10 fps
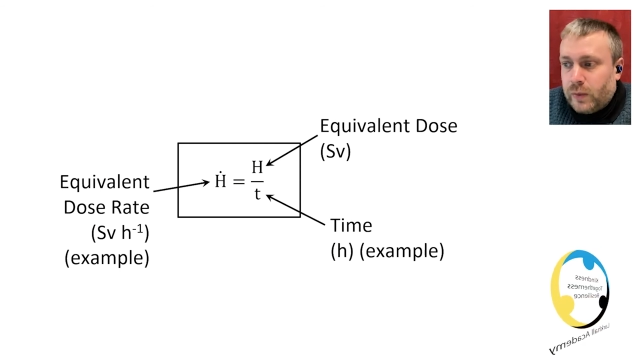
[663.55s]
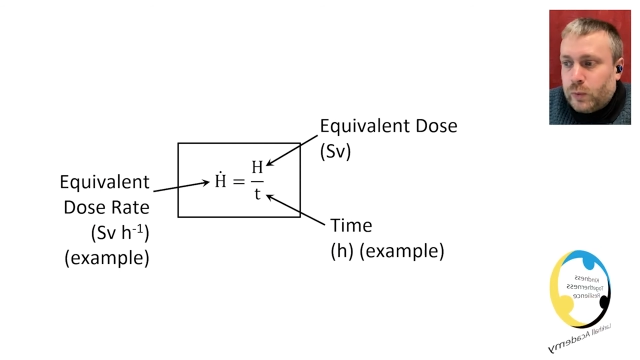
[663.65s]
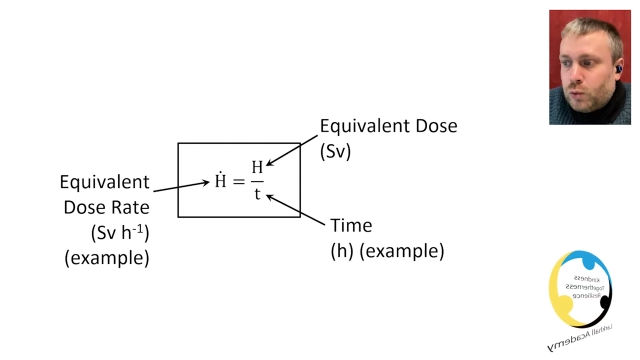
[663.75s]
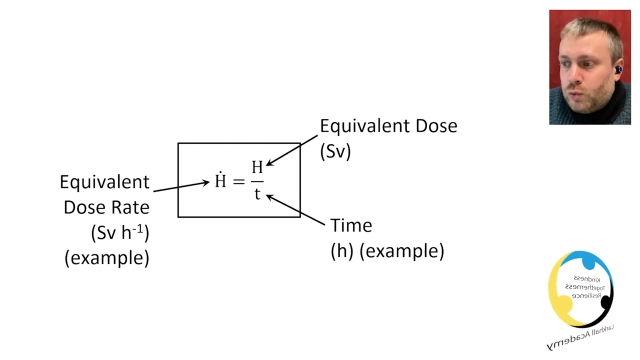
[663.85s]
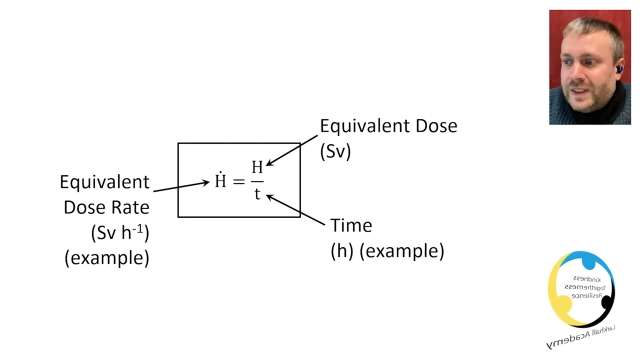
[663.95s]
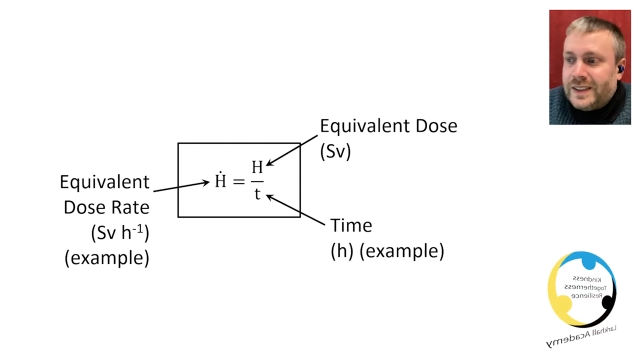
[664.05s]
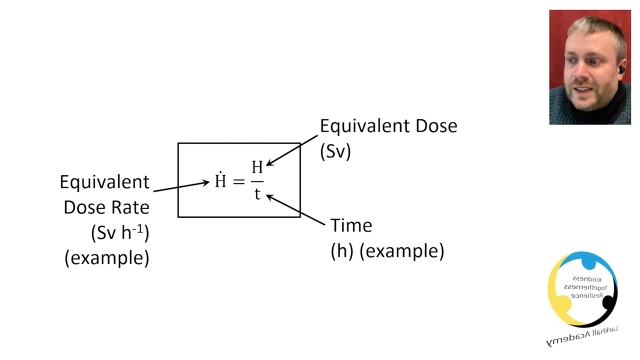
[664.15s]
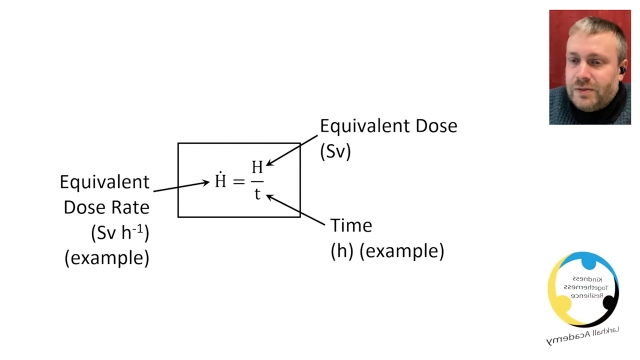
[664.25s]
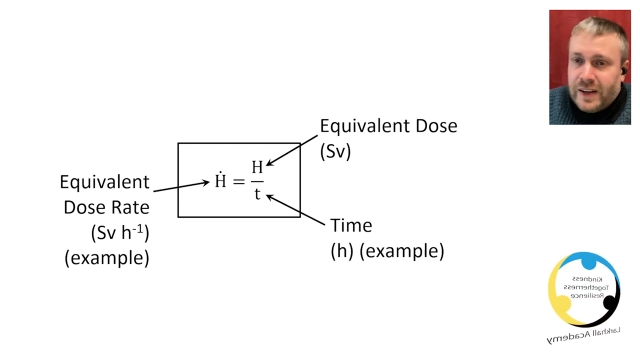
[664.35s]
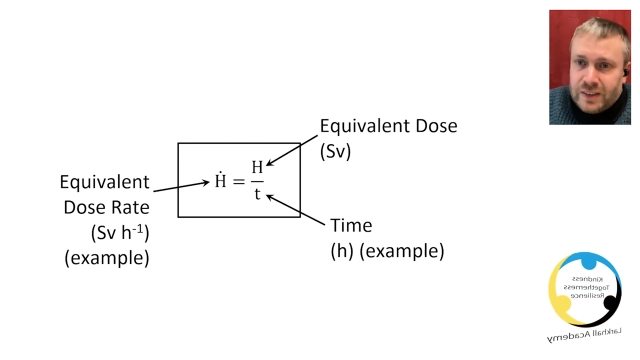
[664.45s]
We don't need to
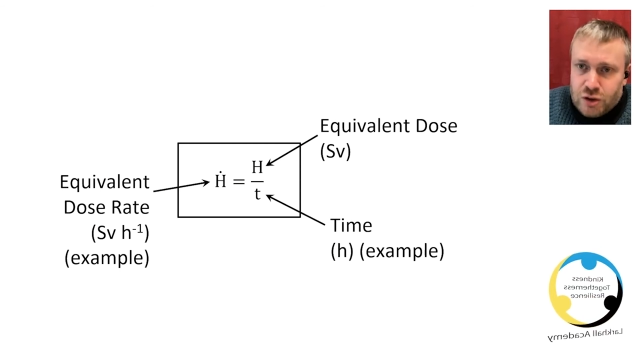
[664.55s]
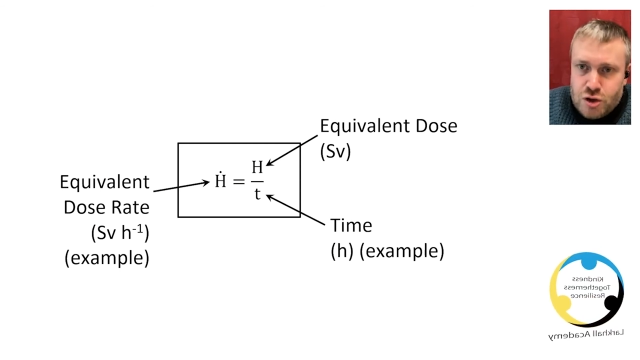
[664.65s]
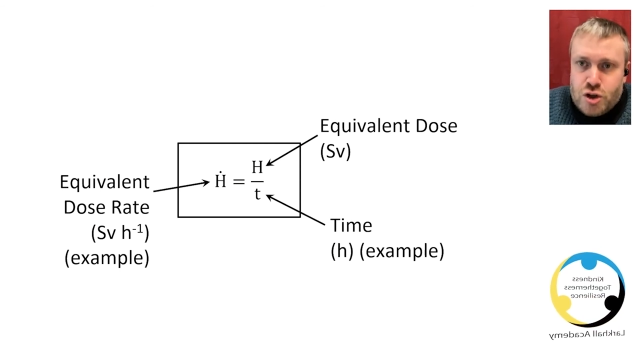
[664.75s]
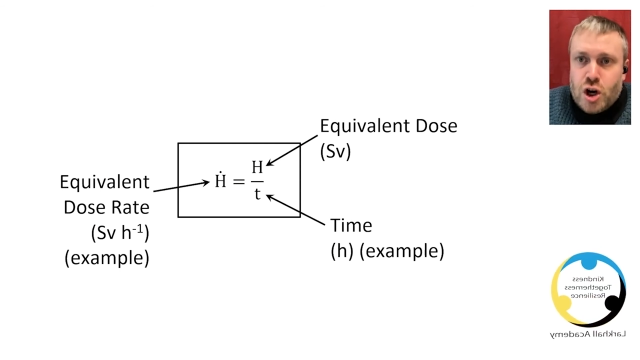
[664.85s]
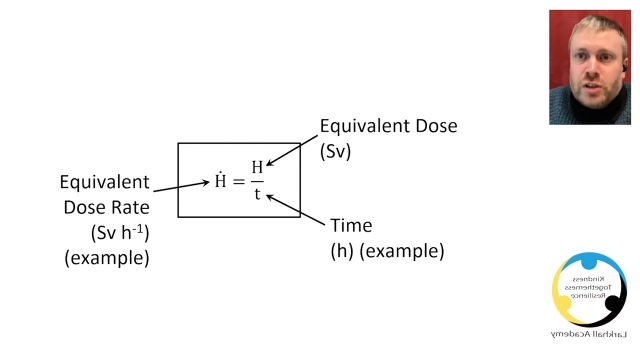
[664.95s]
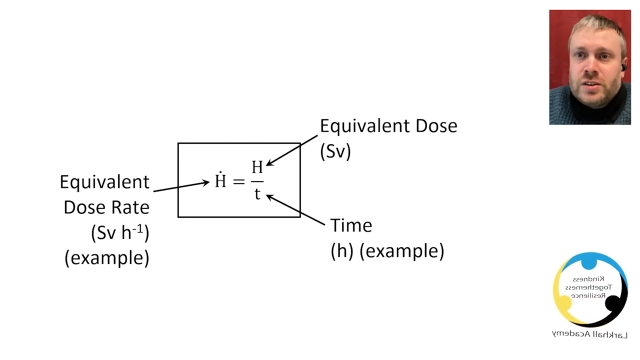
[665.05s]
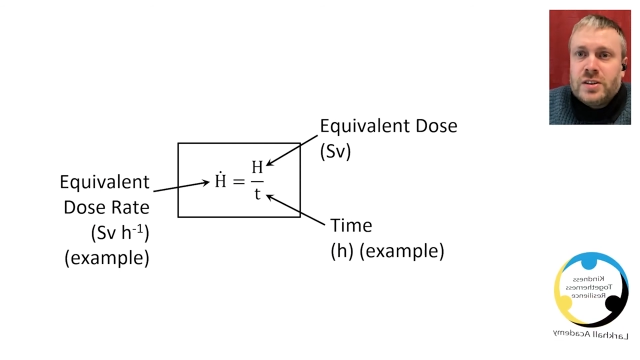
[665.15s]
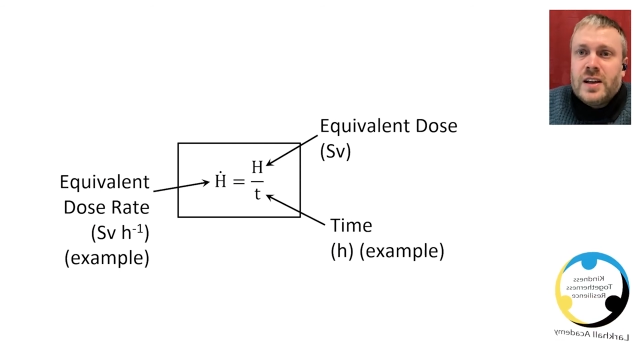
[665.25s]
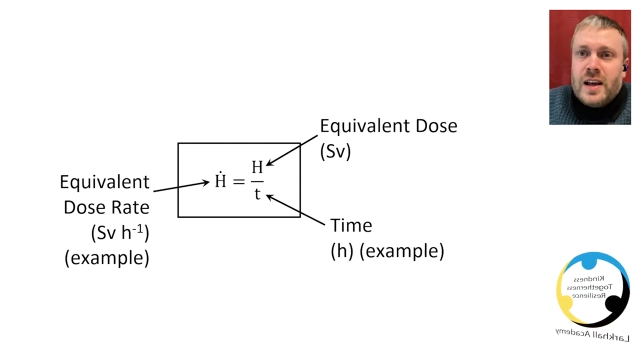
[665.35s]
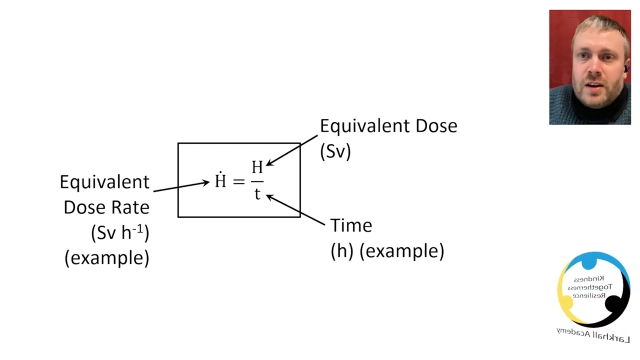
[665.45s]
convert it just
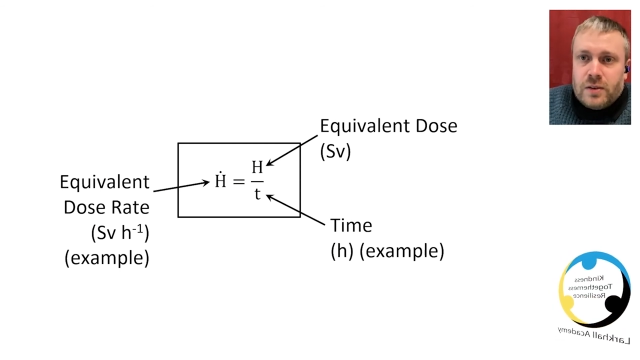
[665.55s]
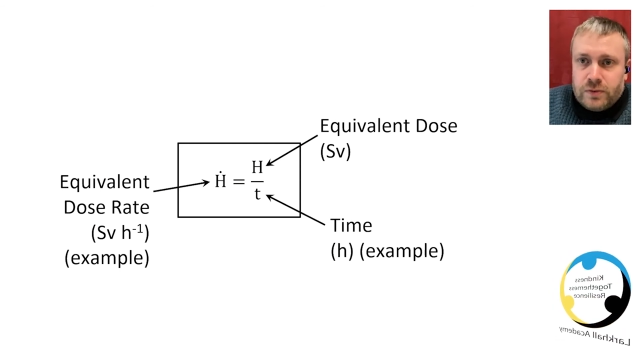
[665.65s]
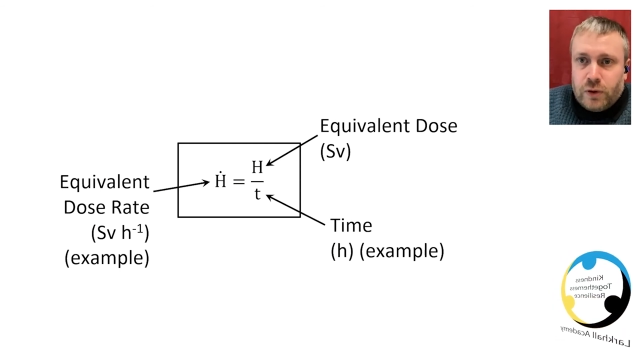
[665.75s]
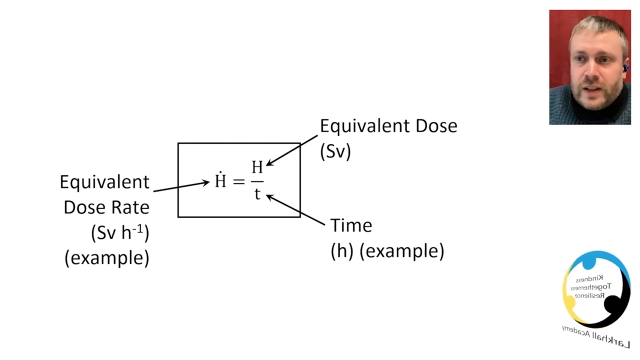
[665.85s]
for